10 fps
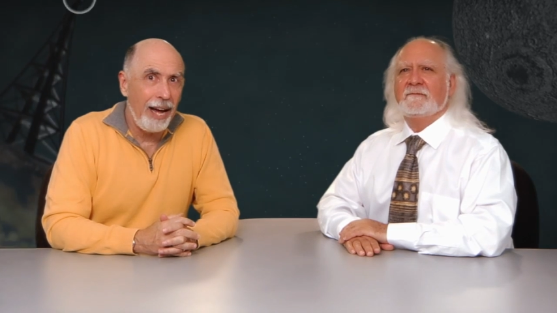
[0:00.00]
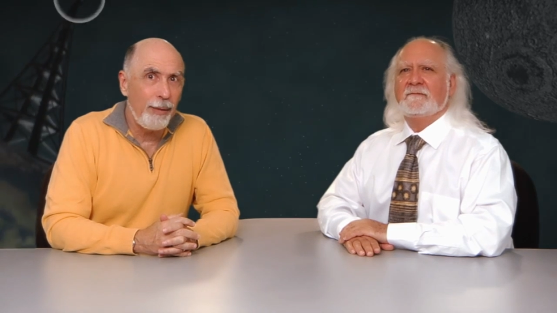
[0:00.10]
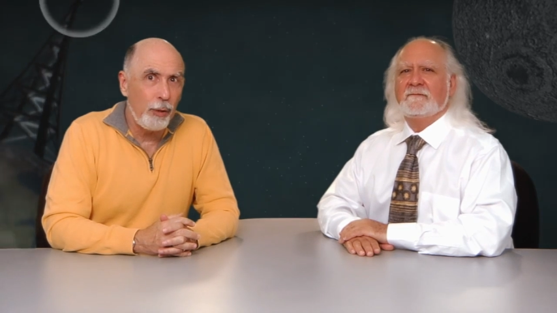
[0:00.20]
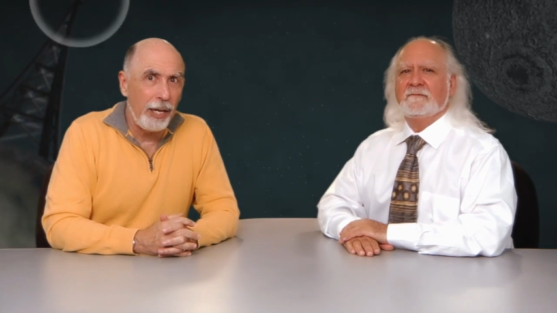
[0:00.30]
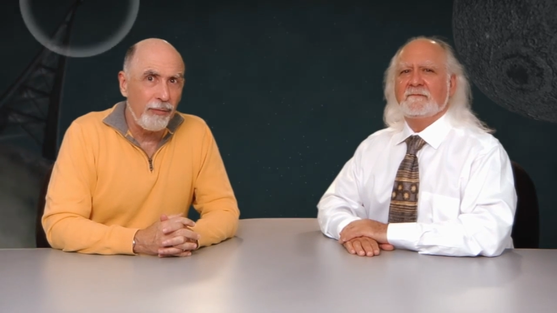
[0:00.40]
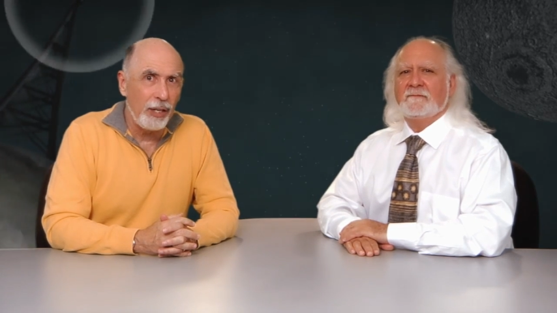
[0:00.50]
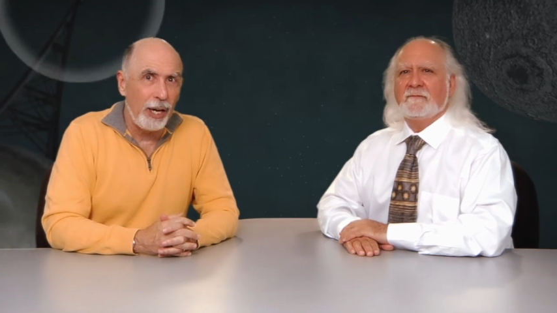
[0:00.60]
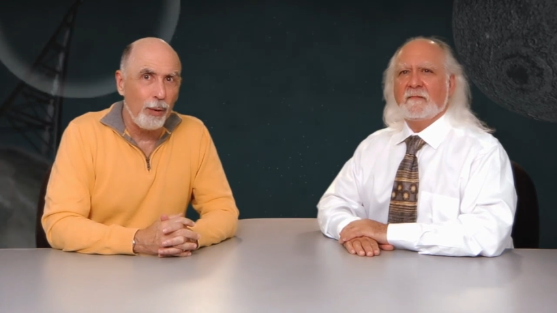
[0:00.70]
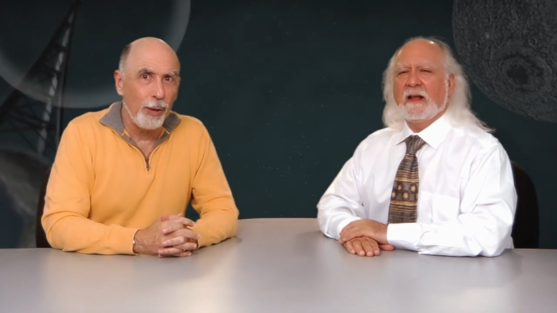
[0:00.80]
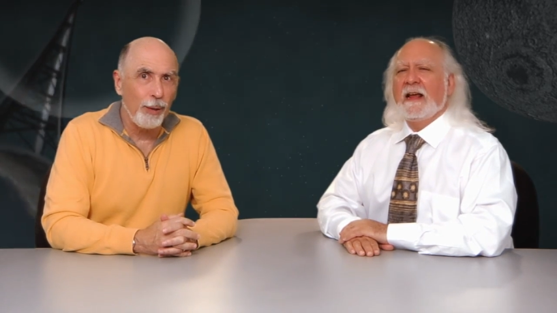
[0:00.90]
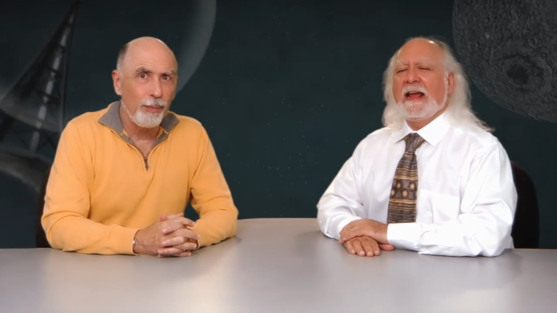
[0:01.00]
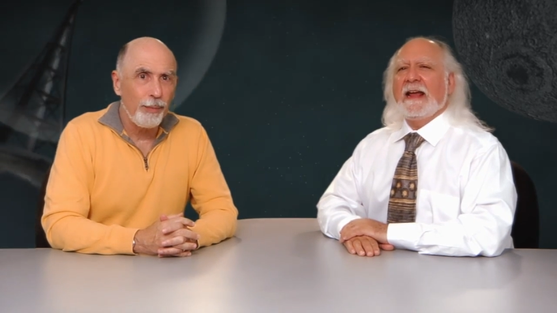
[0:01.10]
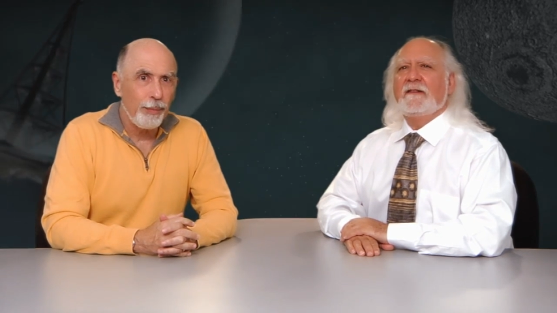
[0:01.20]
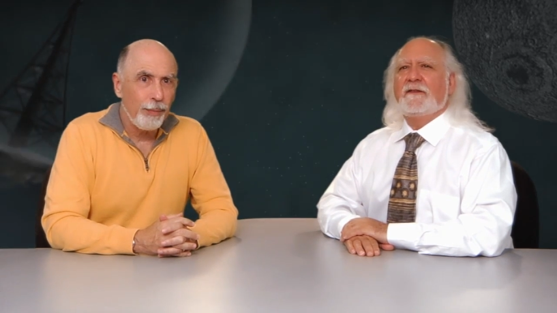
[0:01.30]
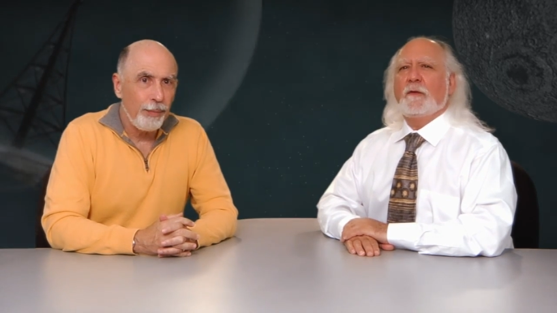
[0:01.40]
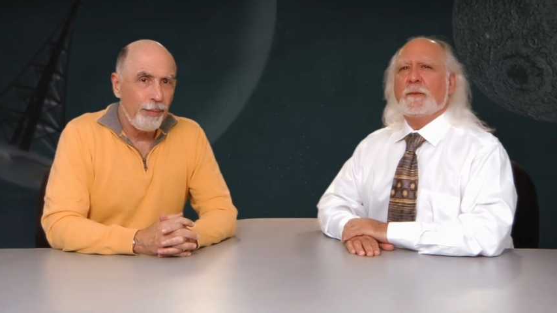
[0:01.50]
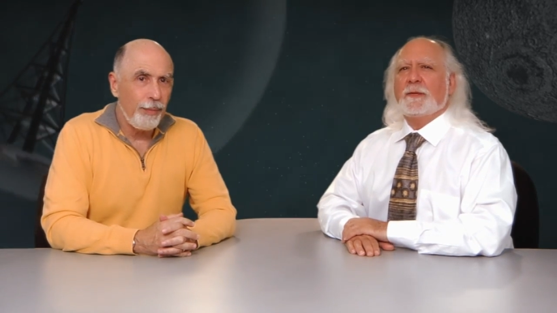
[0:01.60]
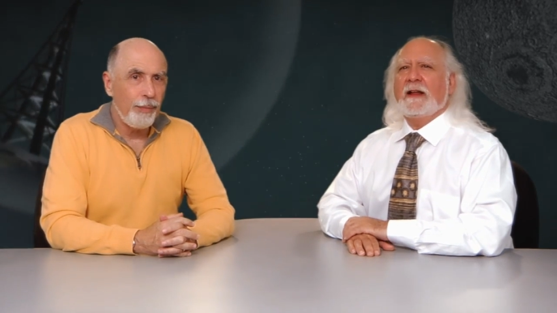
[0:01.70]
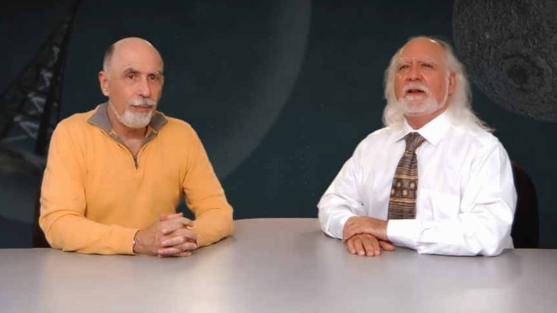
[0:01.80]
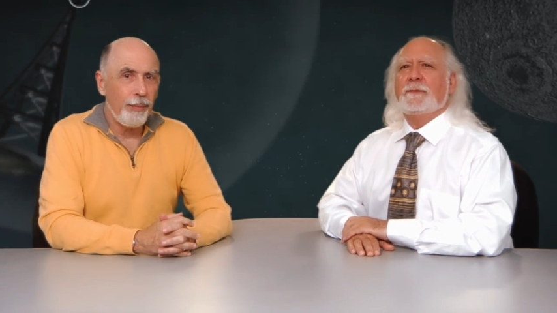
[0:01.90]
Speaker 1: I'm Jeff Jawer
Speaker 2: and for
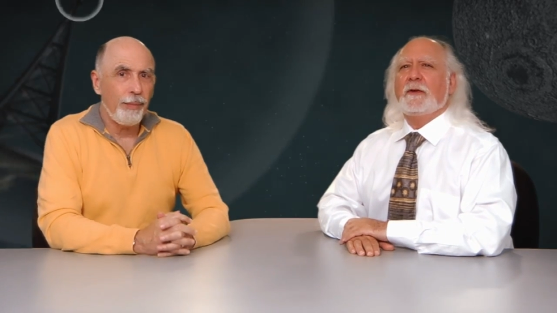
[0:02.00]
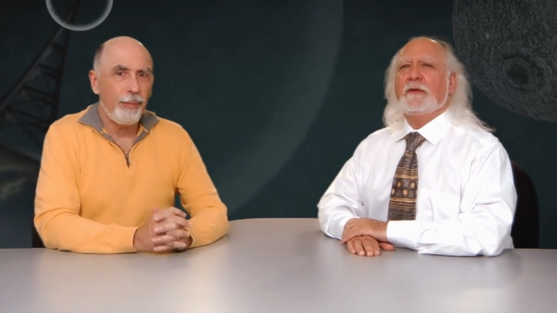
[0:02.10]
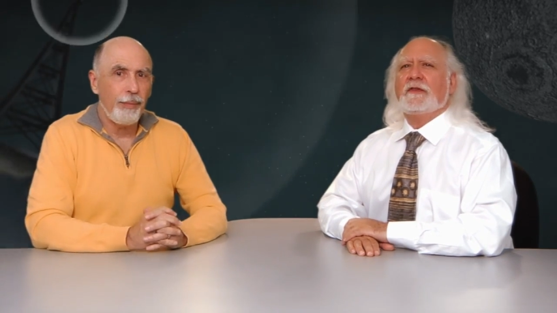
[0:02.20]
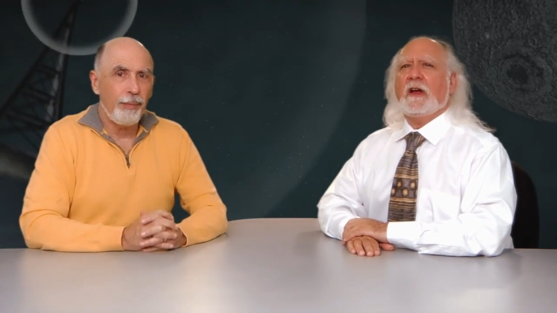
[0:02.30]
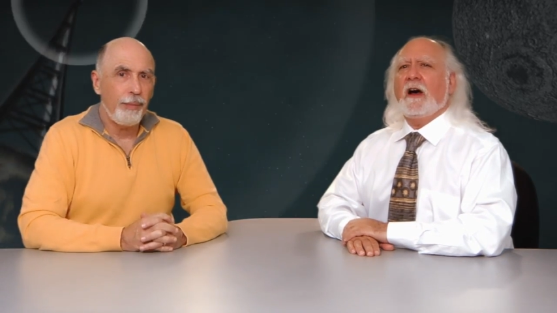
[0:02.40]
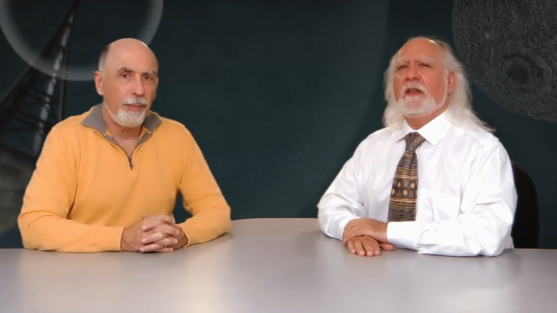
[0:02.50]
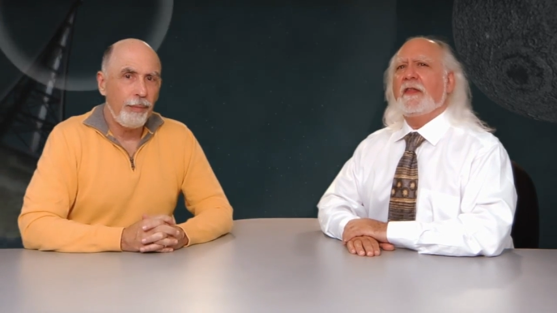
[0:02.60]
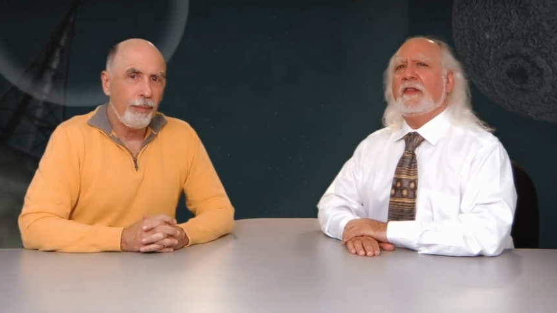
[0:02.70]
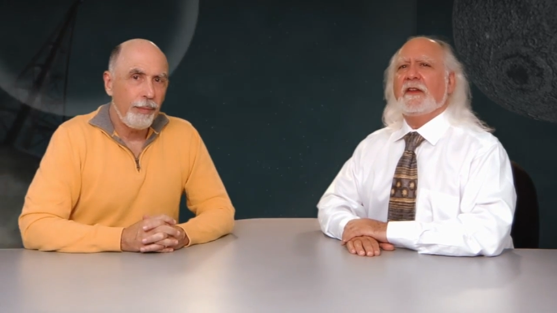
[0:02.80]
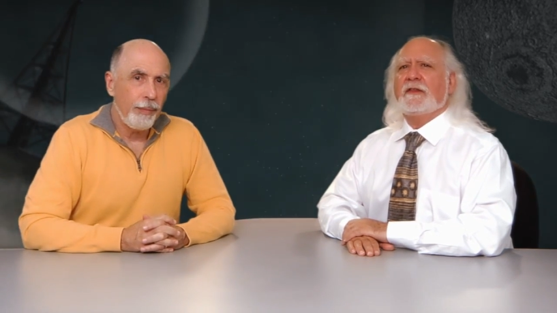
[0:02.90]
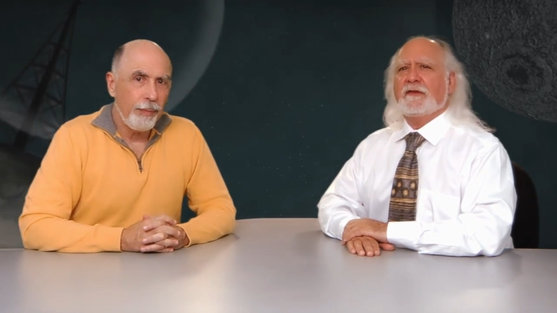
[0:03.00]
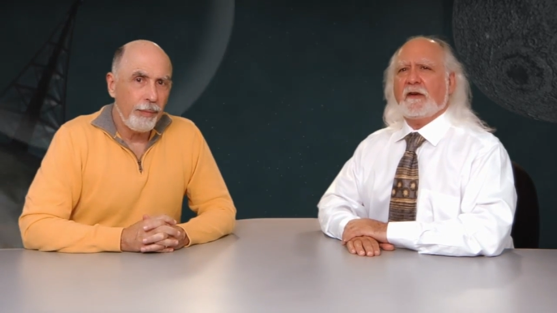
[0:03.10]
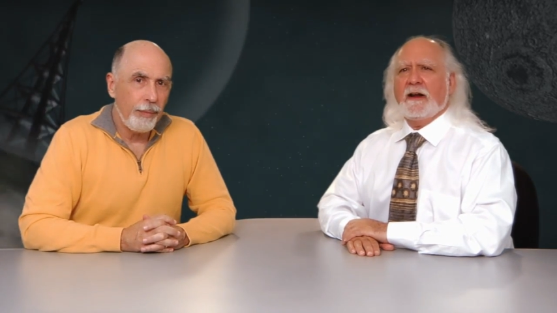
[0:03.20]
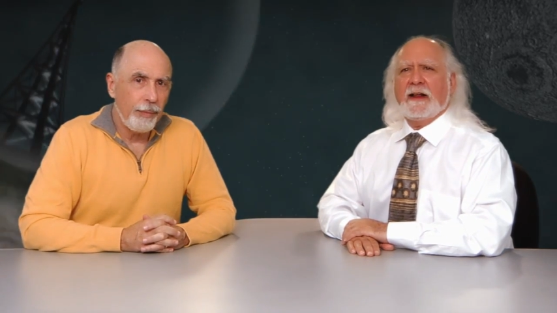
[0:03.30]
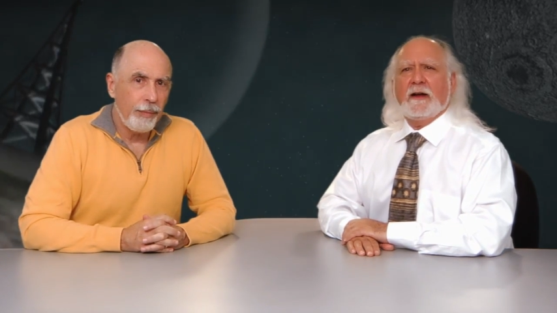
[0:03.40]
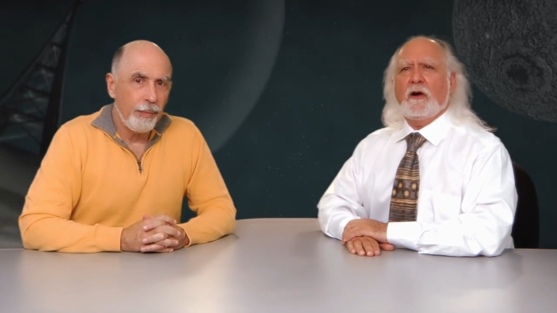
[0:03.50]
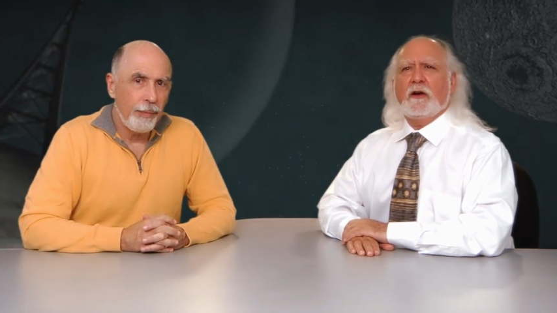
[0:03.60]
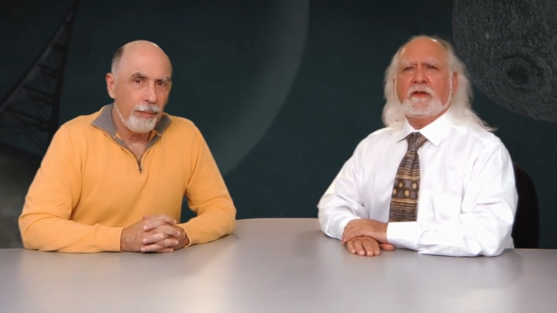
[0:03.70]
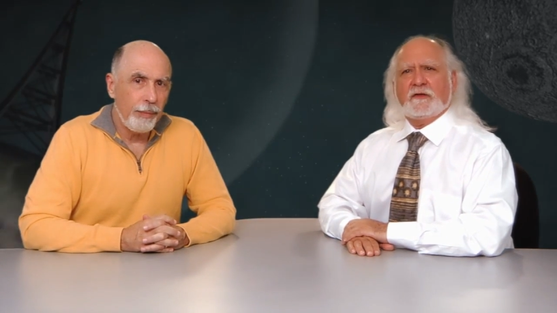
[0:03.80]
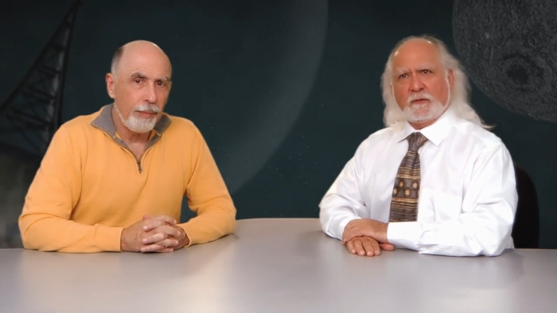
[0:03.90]
Planet Pulse on this Friday,
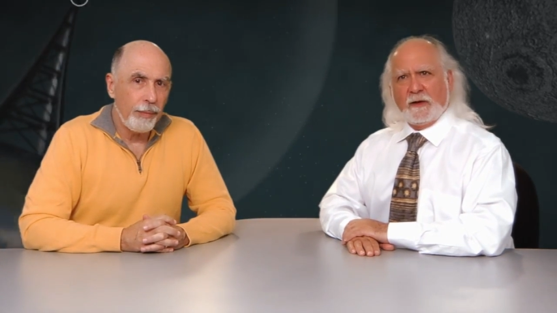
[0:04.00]
August